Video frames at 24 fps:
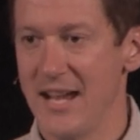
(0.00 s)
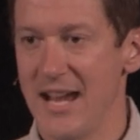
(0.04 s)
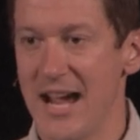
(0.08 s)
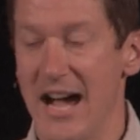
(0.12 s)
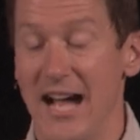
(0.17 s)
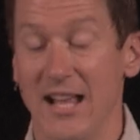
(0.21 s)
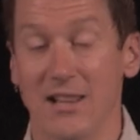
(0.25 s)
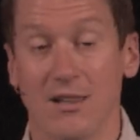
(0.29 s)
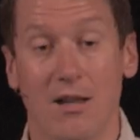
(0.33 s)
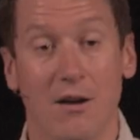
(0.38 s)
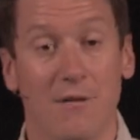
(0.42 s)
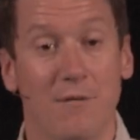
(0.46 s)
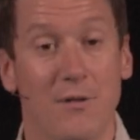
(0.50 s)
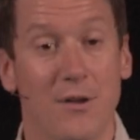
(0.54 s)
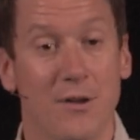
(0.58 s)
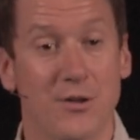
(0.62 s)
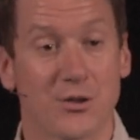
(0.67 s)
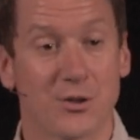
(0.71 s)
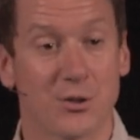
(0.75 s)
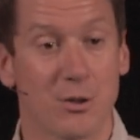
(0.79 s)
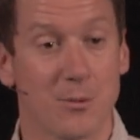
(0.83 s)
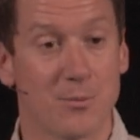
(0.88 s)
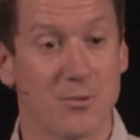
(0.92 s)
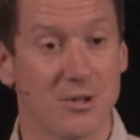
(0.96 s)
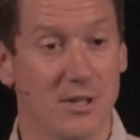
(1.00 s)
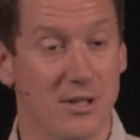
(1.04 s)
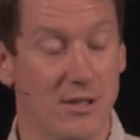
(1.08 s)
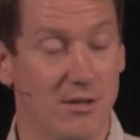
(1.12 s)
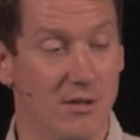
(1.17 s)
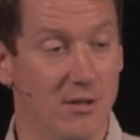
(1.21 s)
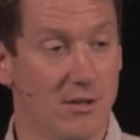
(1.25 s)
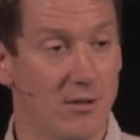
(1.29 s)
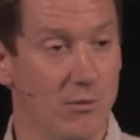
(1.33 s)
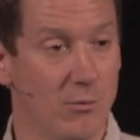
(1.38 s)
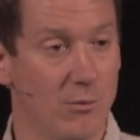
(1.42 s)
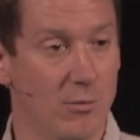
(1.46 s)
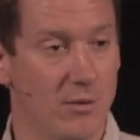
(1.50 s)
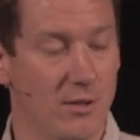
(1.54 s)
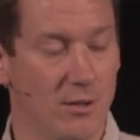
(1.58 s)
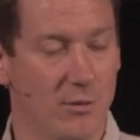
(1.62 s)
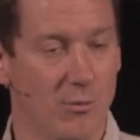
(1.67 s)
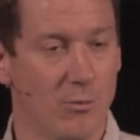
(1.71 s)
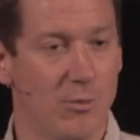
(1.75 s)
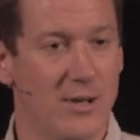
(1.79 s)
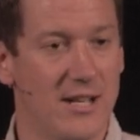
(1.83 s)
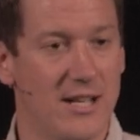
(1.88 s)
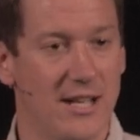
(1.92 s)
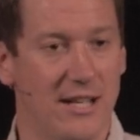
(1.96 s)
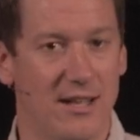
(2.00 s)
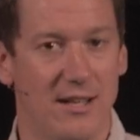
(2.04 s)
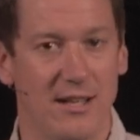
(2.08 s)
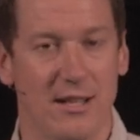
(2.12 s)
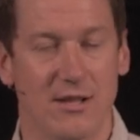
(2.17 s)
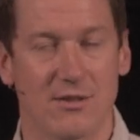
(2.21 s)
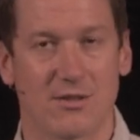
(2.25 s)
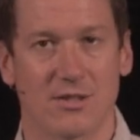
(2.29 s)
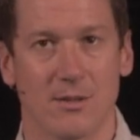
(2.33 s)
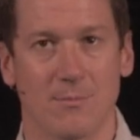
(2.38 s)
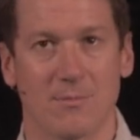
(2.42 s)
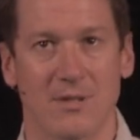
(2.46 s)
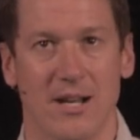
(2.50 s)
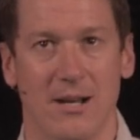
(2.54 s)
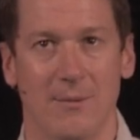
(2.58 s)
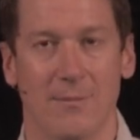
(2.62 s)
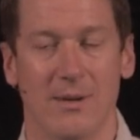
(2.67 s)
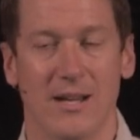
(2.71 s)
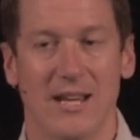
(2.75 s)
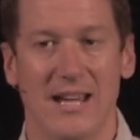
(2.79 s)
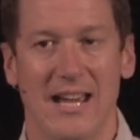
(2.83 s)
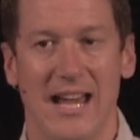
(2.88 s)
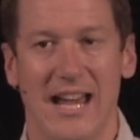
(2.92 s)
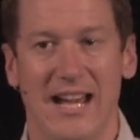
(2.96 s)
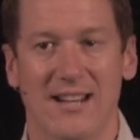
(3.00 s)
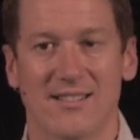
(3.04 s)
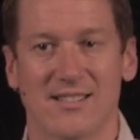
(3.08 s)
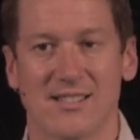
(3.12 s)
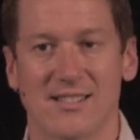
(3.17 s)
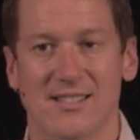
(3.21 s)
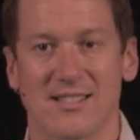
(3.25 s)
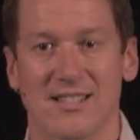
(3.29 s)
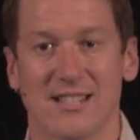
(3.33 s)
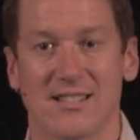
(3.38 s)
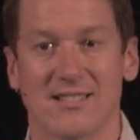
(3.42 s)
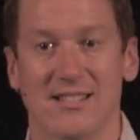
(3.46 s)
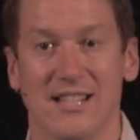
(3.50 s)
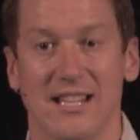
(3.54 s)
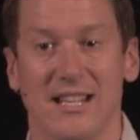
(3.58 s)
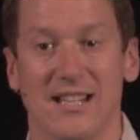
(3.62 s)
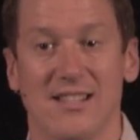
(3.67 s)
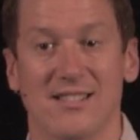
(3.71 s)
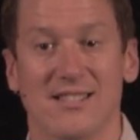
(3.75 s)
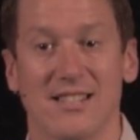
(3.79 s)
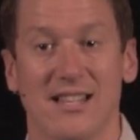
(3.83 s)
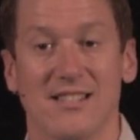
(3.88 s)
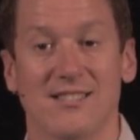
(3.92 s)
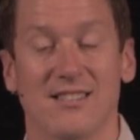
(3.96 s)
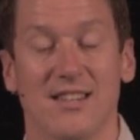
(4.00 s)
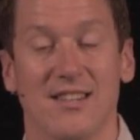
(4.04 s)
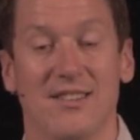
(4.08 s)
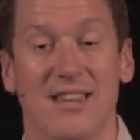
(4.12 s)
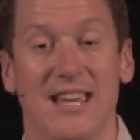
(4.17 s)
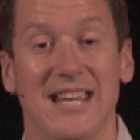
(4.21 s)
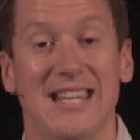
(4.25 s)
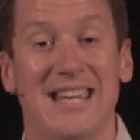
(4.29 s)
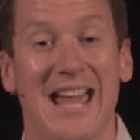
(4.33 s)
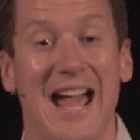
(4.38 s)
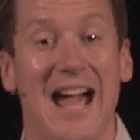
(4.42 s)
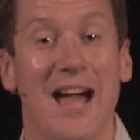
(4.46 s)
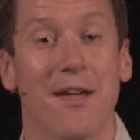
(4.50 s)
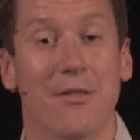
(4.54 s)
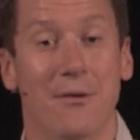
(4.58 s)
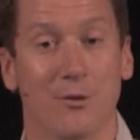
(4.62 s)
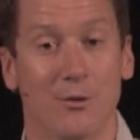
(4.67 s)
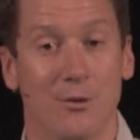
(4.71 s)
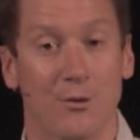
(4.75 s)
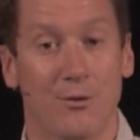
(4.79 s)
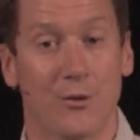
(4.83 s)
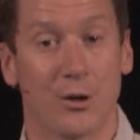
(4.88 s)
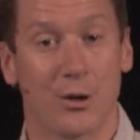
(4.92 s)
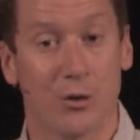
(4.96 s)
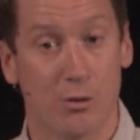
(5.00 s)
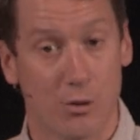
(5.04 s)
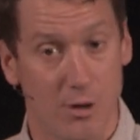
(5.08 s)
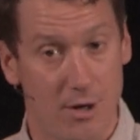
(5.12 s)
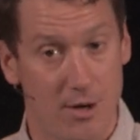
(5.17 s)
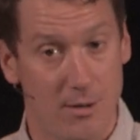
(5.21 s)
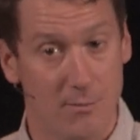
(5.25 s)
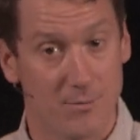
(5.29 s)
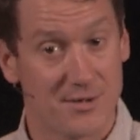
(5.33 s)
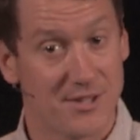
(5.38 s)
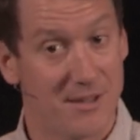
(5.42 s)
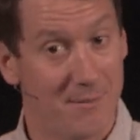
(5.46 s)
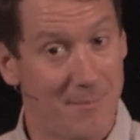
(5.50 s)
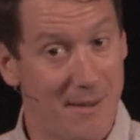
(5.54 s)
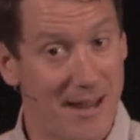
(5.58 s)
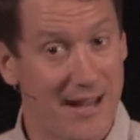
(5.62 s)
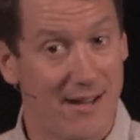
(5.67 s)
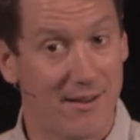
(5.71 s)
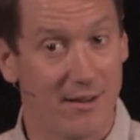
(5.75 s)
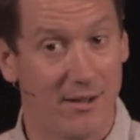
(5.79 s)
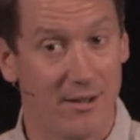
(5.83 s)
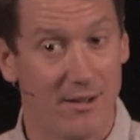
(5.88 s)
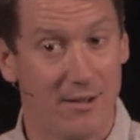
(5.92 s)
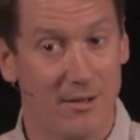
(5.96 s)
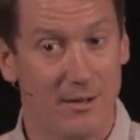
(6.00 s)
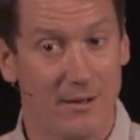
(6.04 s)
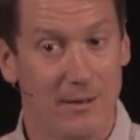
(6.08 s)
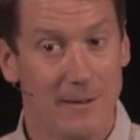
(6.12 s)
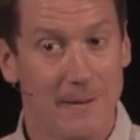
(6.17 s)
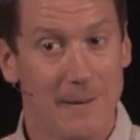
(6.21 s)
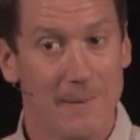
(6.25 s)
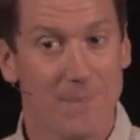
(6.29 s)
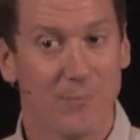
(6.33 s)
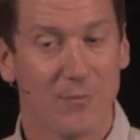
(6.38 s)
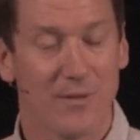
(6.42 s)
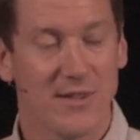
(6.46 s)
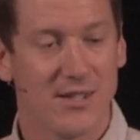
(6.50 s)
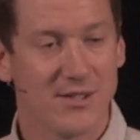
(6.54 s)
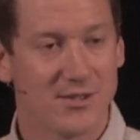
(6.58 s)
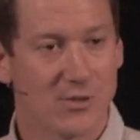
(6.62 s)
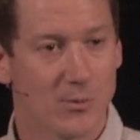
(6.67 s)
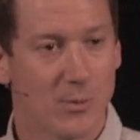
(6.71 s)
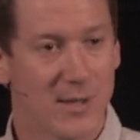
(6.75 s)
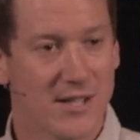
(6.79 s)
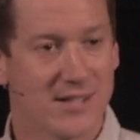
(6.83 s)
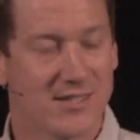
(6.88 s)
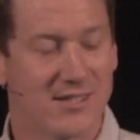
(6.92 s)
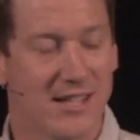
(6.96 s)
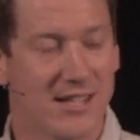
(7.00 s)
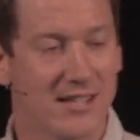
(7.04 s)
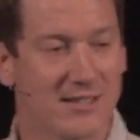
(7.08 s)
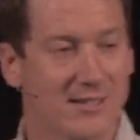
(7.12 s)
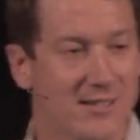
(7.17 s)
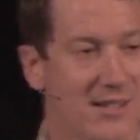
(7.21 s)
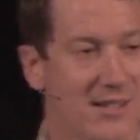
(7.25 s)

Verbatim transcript: I love the description. read it here sometime. Exodus 16. It says that they gathered the crumbs, the manna. This is what it says